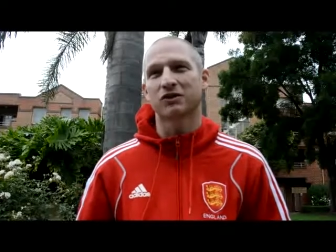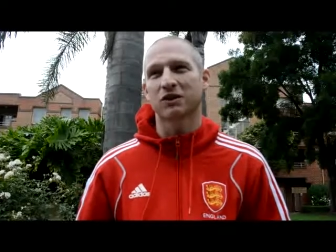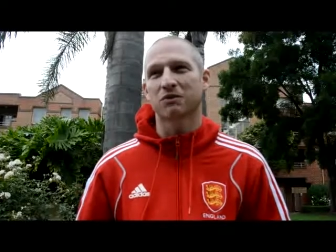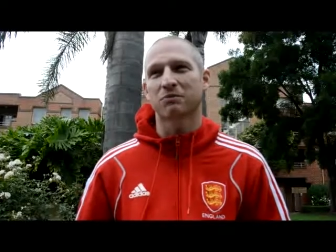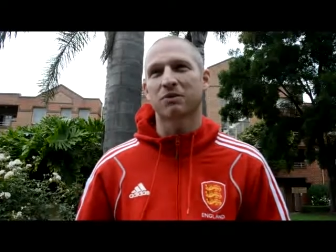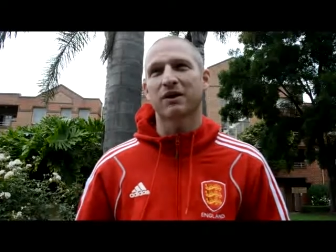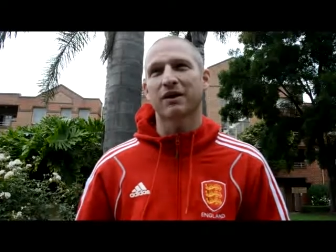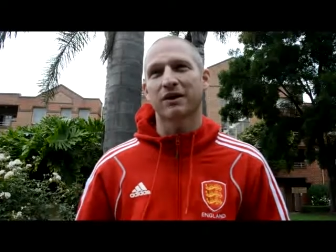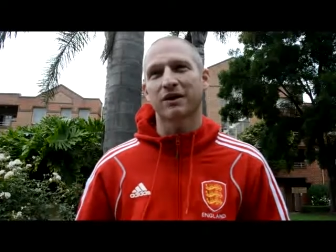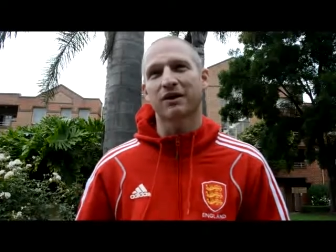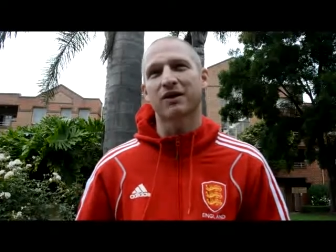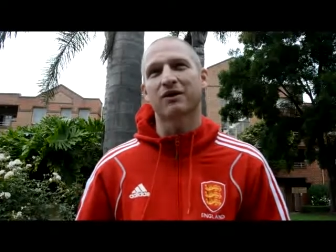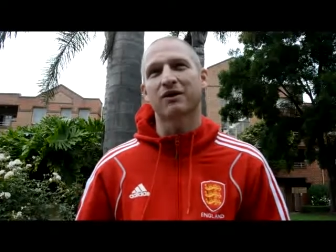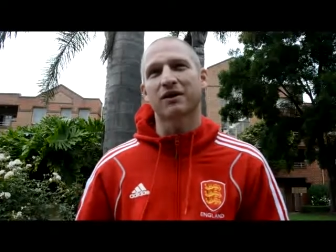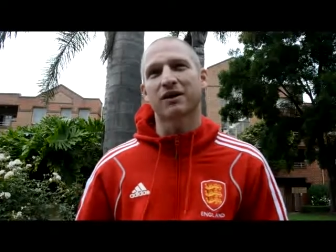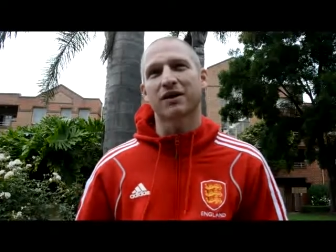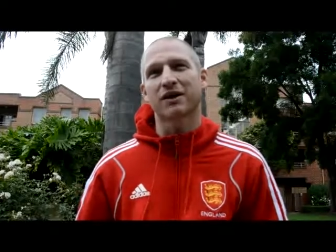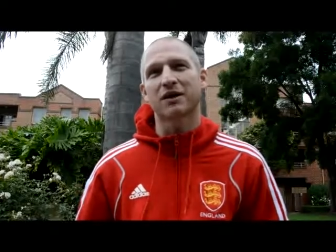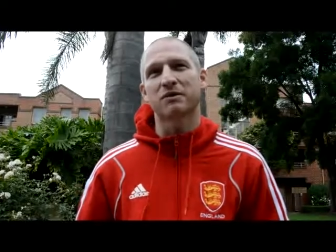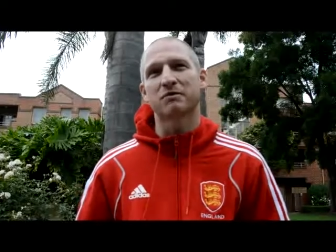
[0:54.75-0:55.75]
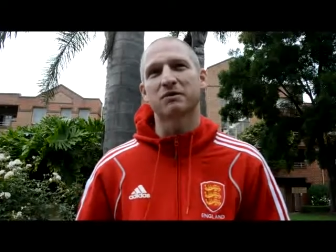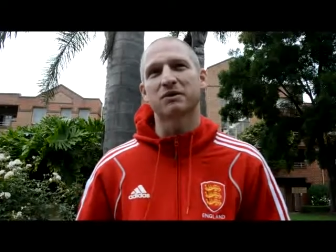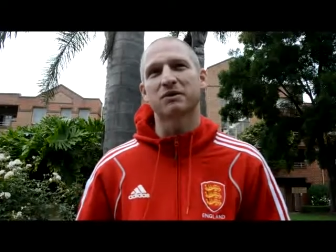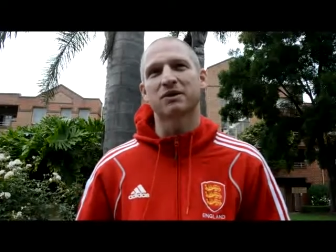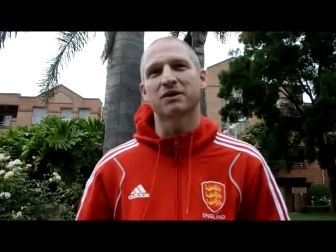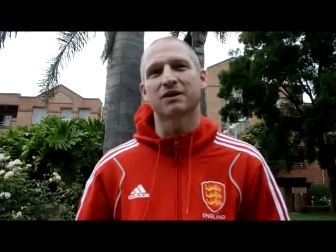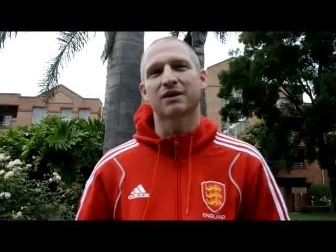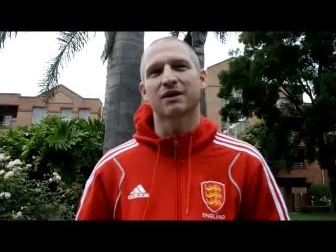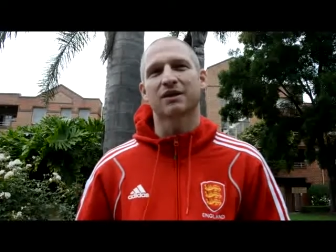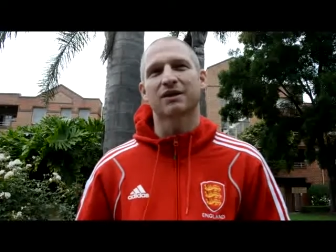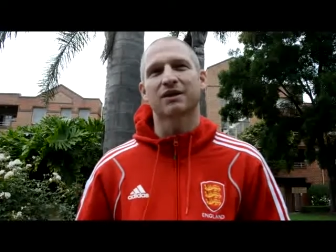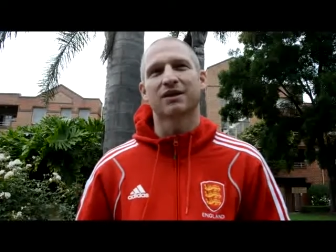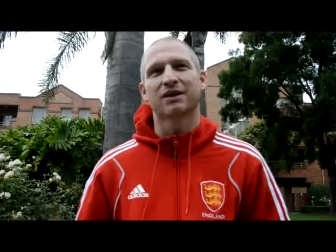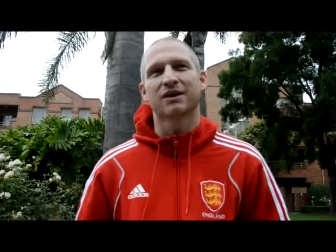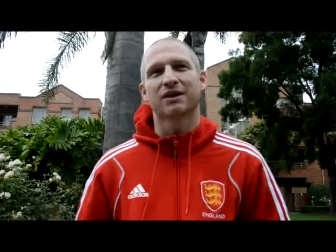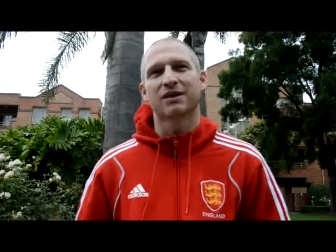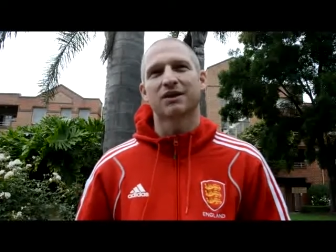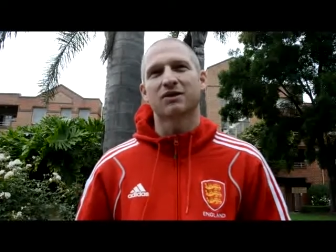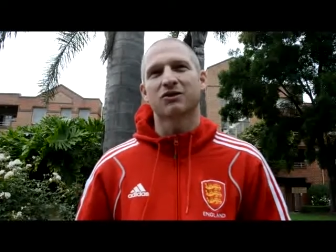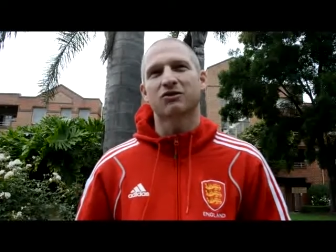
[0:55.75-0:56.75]
You know, playing our game and uh,
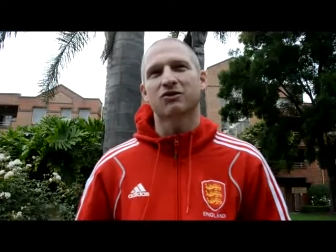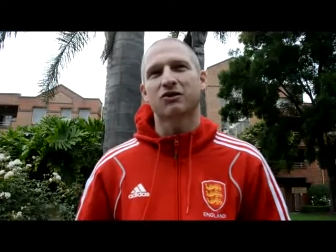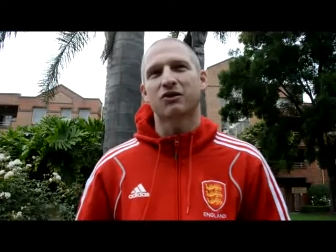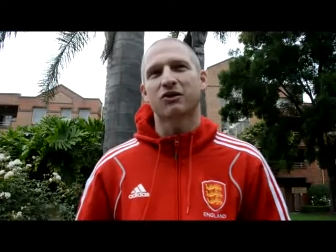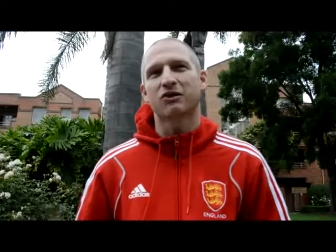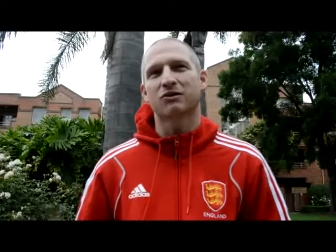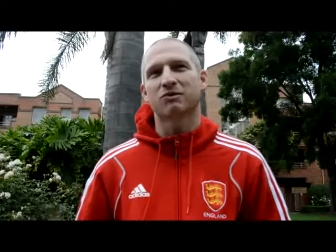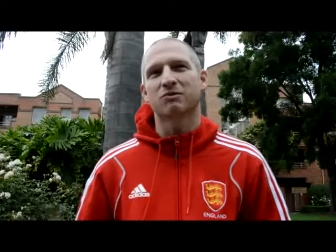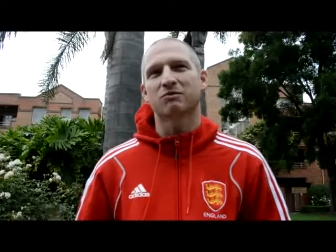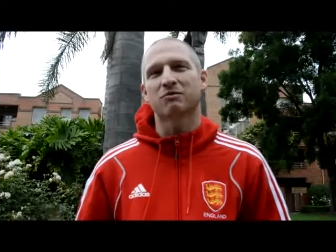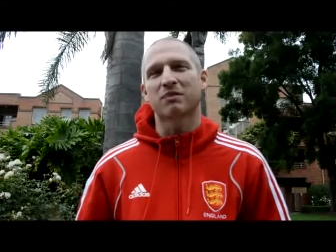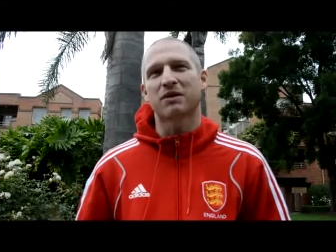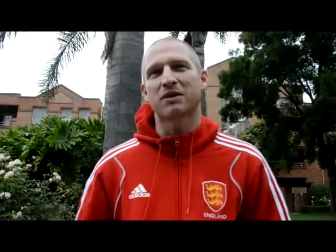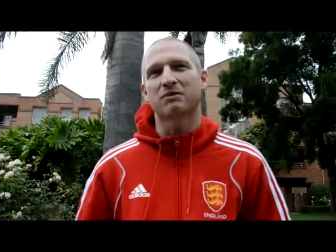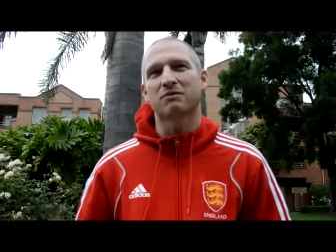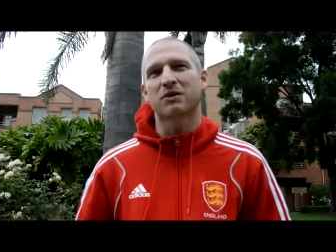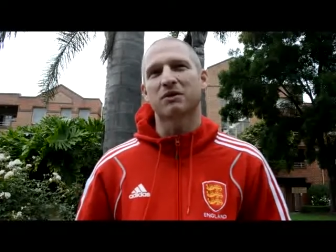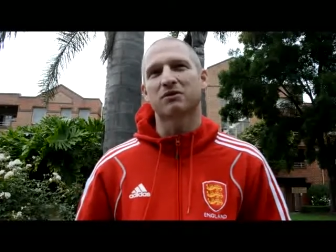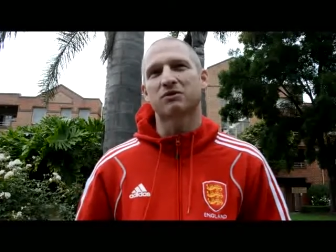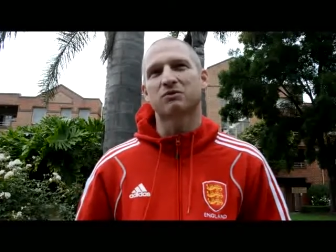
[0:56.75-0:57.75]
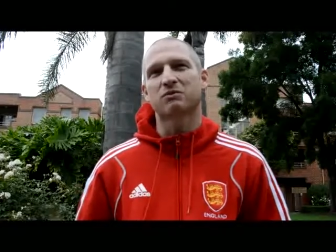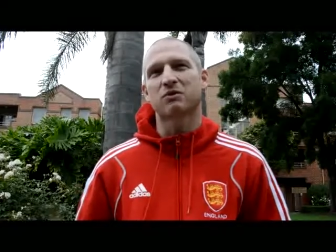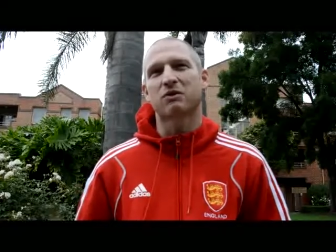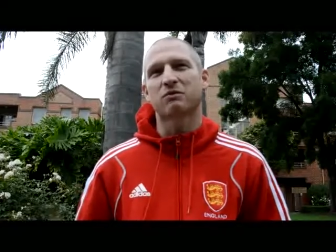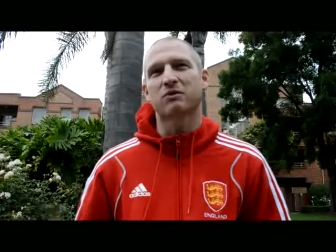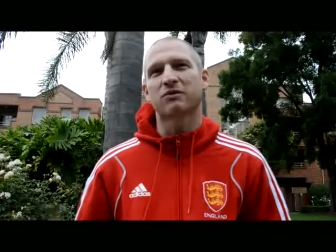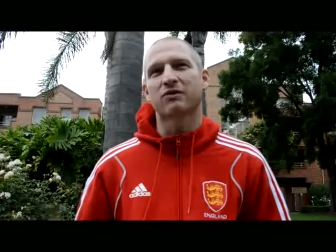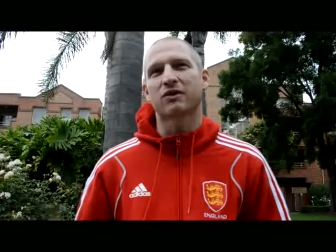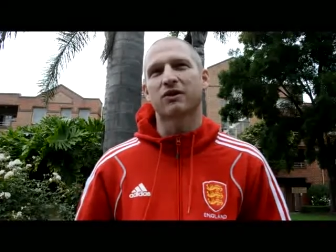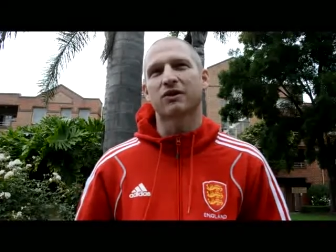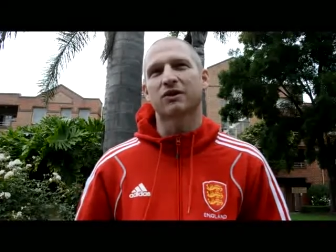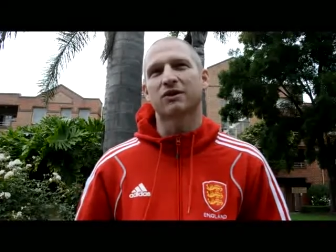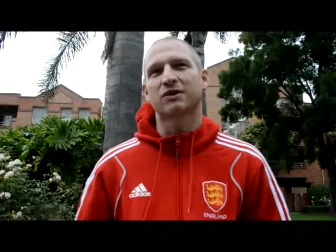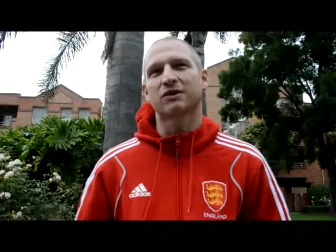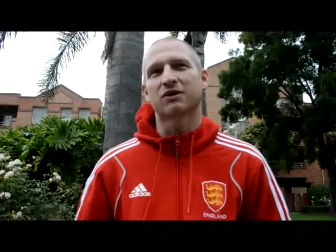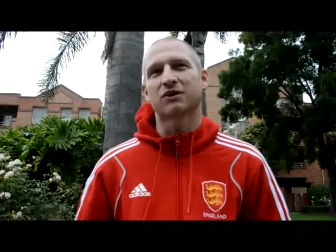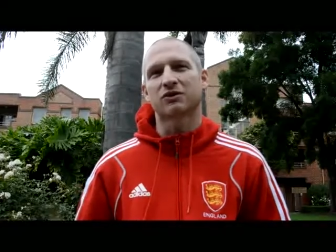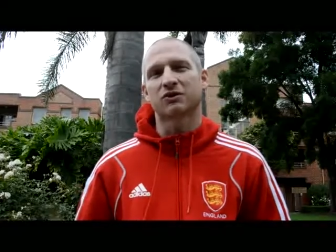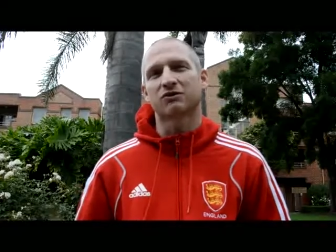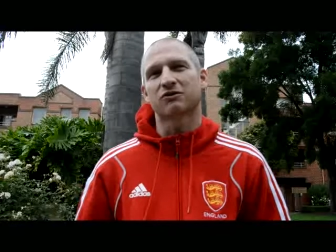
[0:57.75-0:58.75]
trying to make the most of what we've got
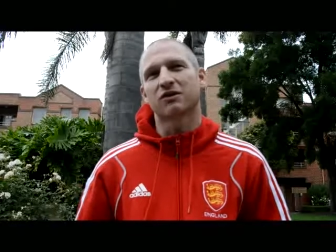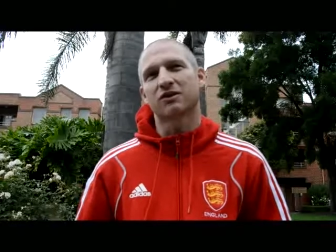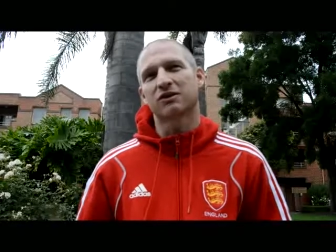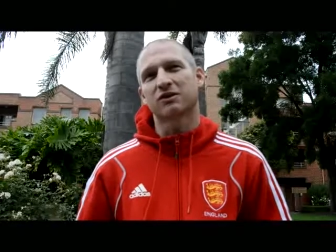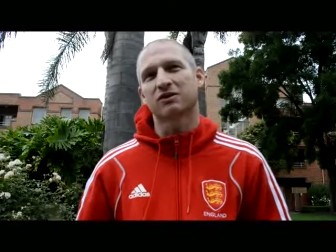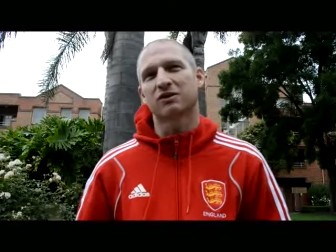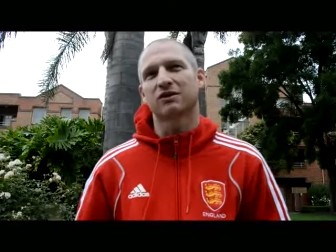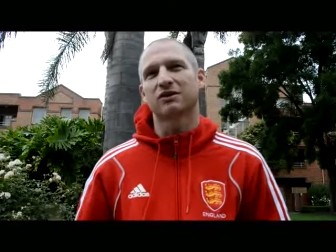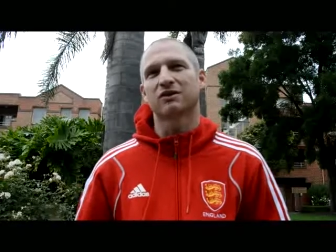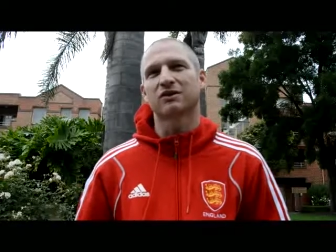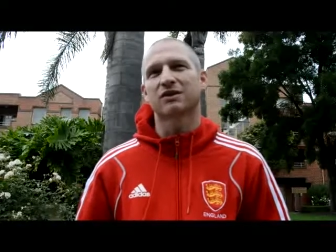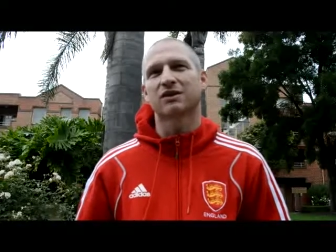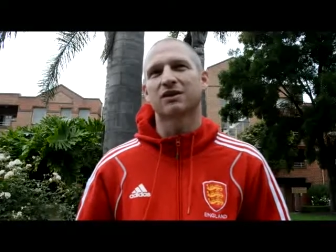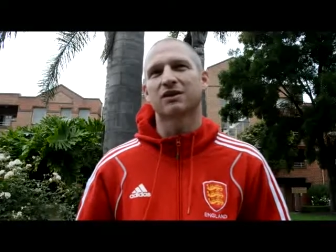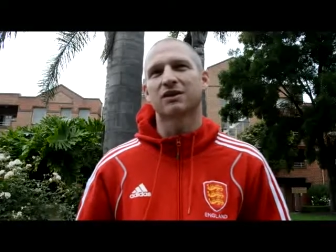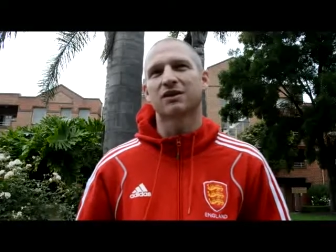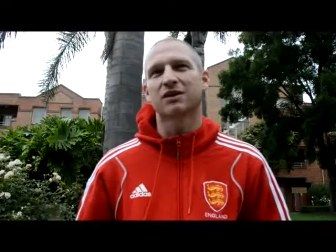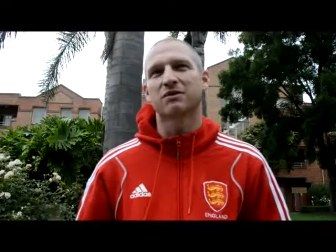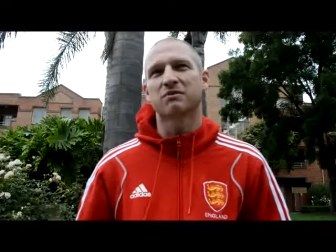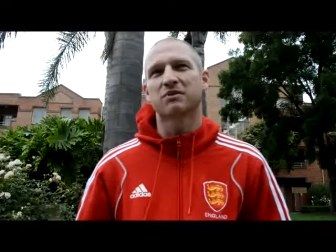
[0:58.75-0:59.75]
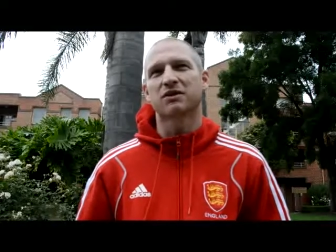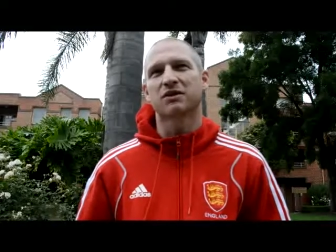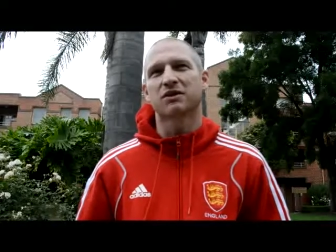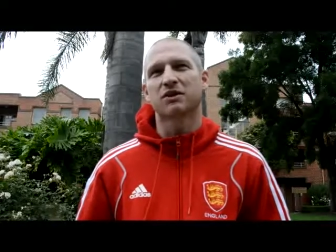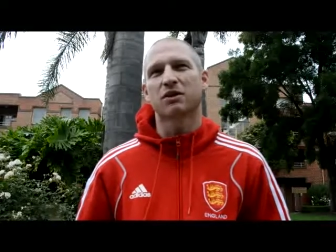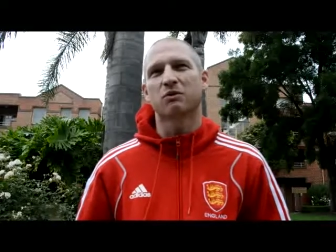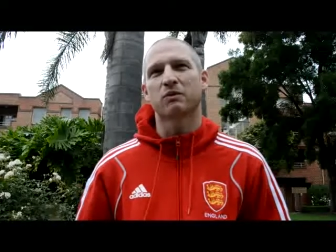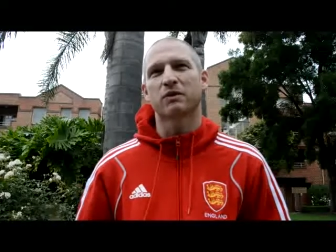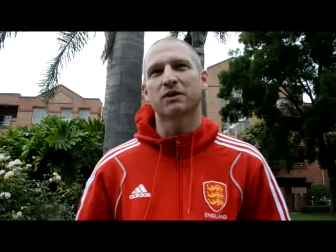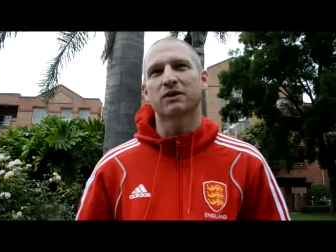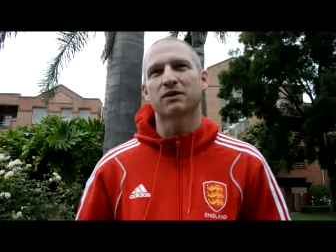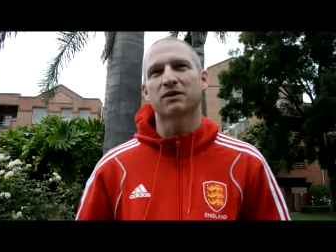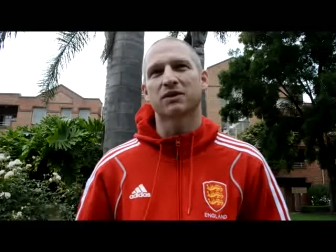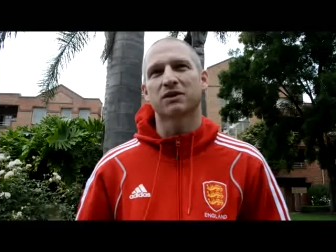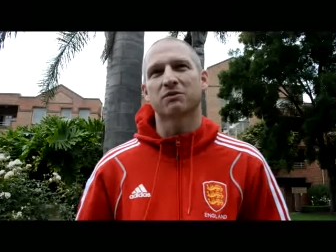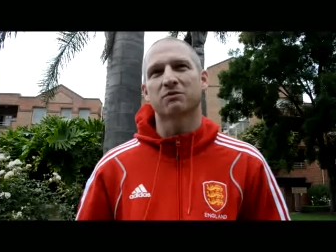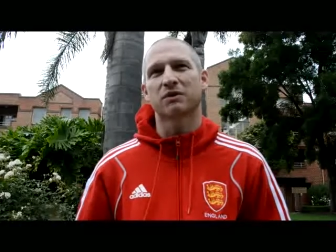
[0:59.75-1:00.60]
and our strengths and uh, limiting our weaknesses.